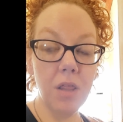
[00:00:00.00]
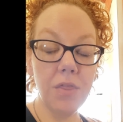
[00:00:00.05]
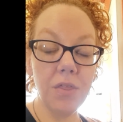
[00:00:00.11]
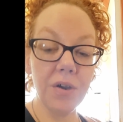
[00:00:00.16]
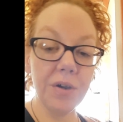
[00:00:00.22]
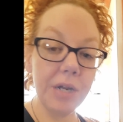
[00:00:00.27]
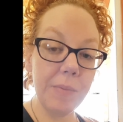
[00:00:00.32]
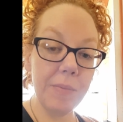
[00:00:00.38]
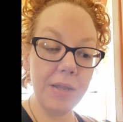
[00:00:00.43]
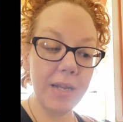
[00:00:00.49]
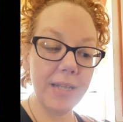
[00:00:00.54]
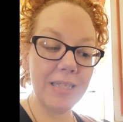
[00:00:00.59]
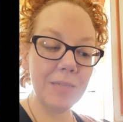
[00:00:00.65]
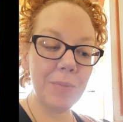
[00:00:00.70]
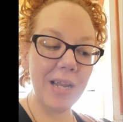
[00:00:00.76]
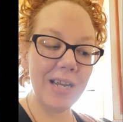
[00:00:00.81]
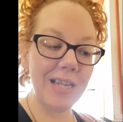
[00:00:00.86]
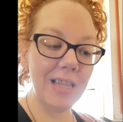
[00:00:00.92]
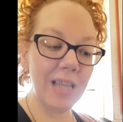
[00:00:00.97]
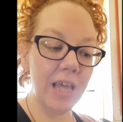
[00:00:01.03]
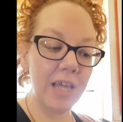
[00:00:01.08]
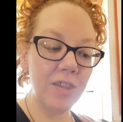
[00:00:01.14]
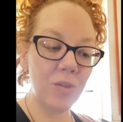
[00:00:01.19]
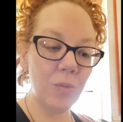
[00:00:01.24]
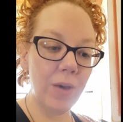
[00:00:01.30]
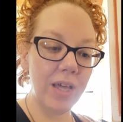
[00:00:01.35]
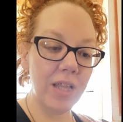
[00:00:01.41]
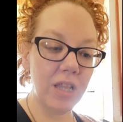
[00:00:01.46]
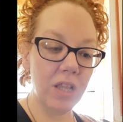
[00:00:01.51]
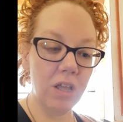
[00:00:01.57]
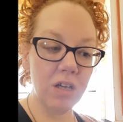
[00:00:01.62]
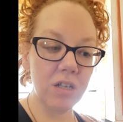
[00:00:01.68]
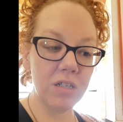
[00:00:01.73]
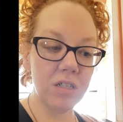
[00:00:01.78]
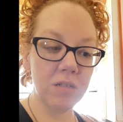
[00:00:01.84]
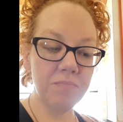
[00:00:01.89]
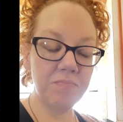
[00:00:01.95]
30 minutes, but I didn't like the way it looked.
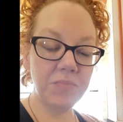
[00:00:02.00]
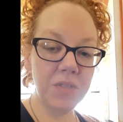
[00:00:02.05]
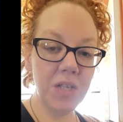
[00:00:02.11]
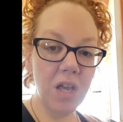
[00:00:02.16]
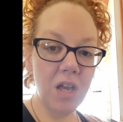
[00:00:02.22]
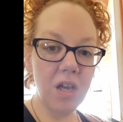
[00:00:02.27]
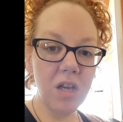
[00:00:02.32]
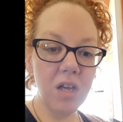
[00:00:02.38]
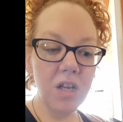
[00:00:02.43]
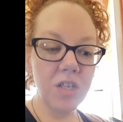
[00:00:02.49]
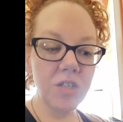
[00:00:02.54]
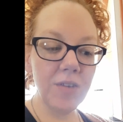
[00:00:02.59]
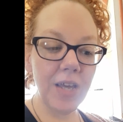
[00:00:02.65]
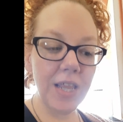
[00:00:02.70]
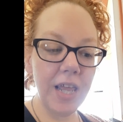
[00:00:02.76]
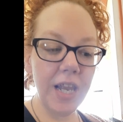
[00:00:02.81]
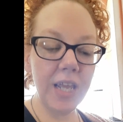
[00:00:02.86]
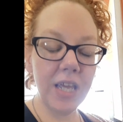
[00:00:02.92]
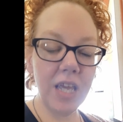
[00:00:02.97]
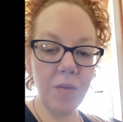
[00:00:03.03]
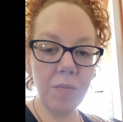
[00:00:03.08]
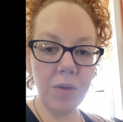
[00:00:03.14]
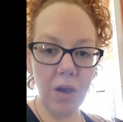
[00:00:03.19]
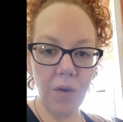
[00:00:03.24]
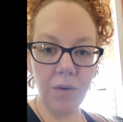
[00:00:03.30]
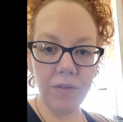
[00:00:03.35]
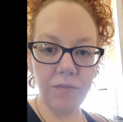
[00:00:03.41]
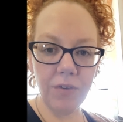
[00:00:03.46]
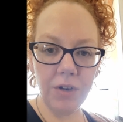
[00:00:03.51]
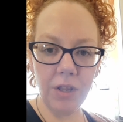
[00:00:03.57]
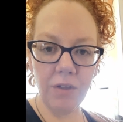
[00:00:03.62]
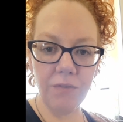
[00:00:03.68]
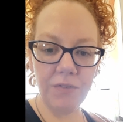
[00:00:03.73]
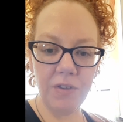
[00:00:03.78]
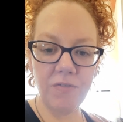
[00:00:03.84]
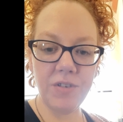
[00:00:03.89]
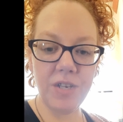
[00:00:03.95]
So I let it keep going for another
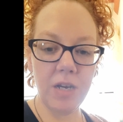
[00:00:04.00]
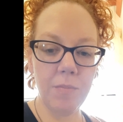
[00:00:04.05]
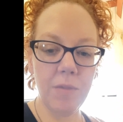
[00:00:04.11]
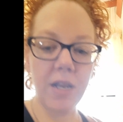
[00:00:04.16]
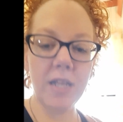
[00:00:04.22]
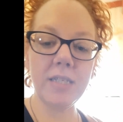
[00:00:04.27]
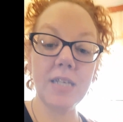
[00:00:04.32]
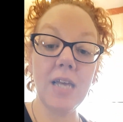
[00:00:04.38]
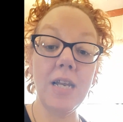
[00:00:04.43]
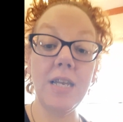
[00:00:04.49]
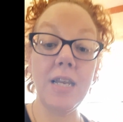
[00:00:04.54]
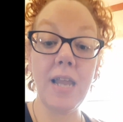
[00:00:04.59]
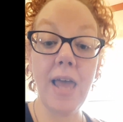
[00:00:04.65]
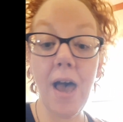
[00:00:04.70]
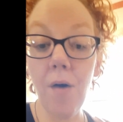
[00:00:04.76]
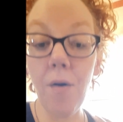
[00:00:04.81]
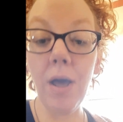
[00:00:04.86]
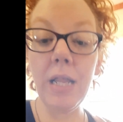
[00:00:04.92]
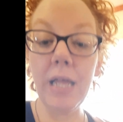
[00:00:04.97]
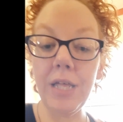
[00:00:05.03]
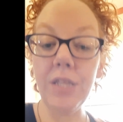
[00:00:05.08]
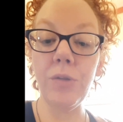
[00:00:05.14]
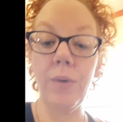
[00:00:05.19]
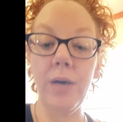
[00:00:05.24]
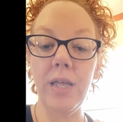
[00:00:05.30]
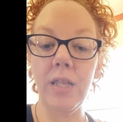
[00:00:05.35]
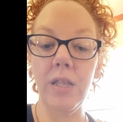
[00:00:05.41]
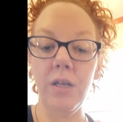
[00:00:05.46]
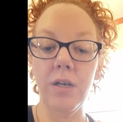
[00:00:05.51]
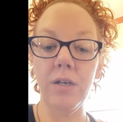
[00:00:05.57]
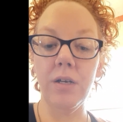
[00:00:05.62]
15 minutes, and now I like the way it looks.